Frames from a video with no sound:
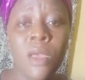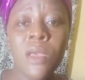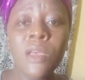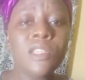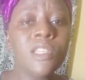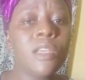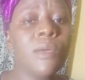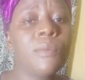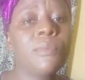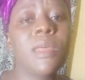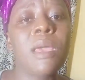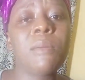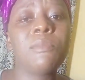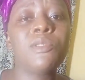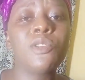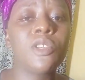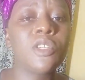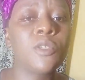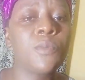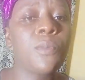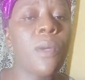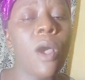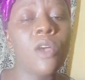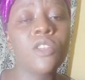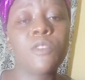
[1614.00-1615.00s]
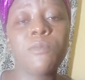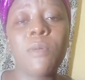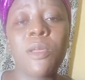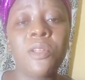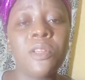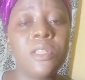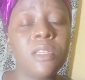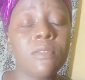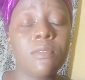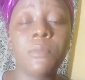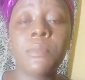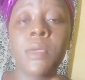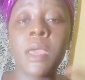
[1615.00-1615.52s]
Sometimes your spouse might
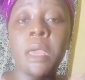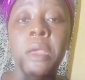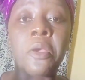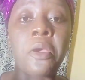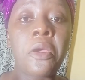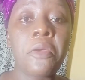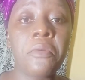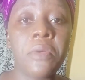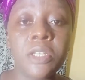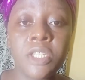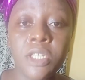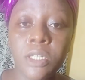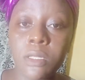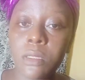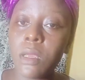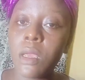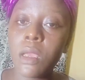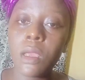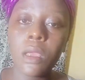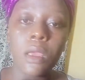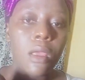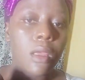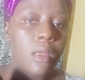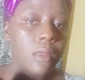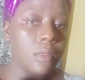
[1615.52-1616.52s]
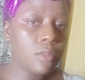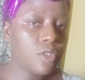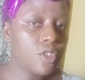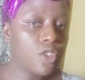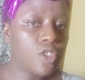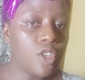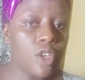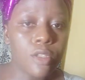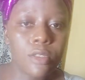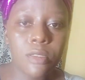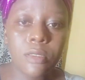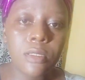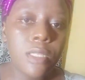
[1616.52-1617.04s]
not even be encouraging.
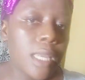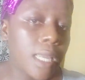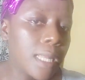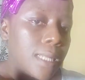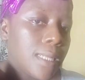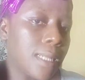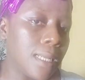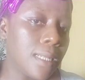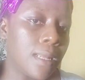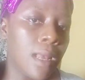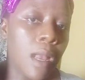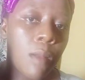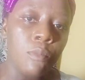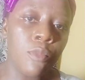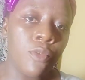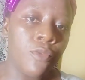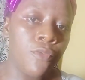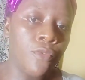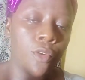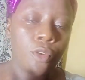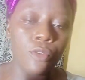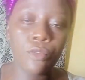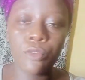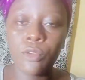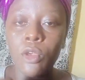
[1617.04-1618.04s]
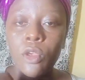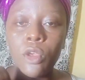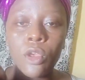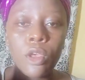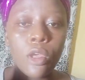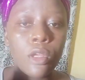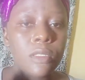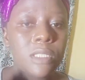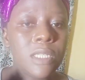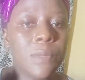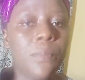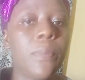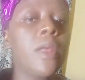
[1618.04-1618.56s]
Just take it like that and move on.
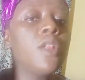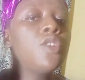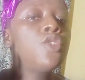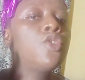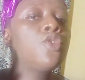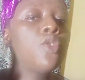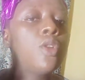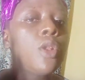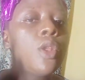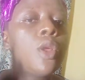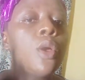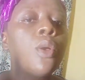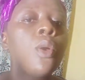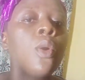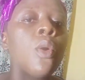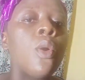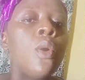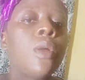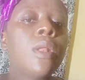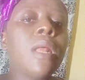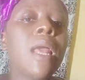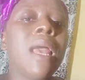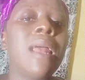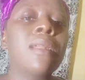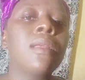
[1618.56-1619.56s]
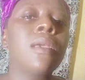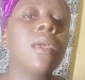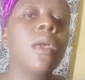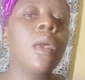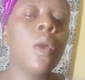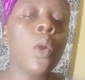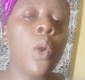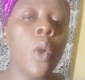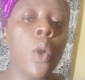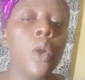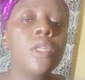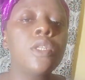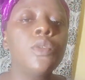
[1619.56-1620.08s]
Depend solely on God and
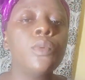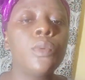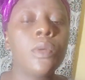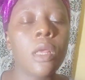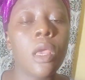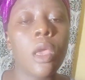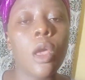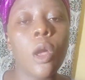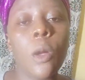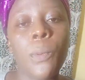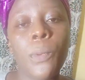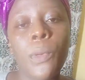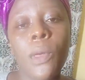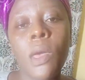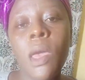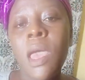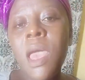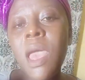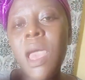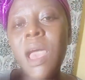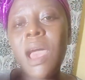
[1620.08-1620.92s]
God will help you.